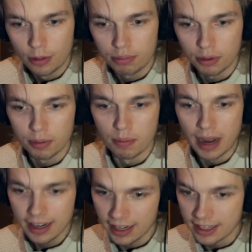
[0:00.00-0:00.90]
pop
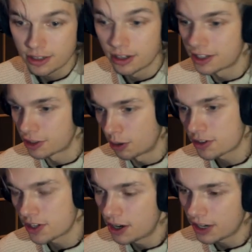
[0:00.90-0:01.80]
back into the
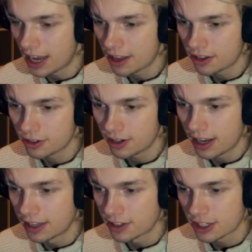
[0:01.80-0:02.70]
geometry node editor
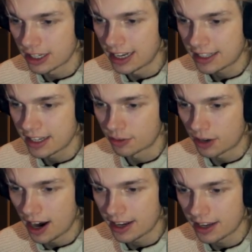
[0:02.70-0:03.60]
and select it
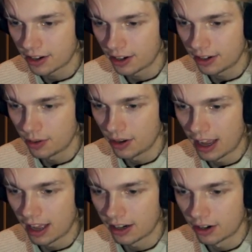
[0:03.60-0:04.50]
right here
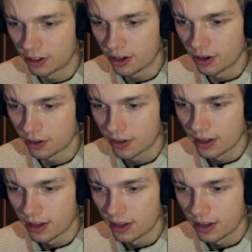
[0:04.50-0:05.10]
at our node.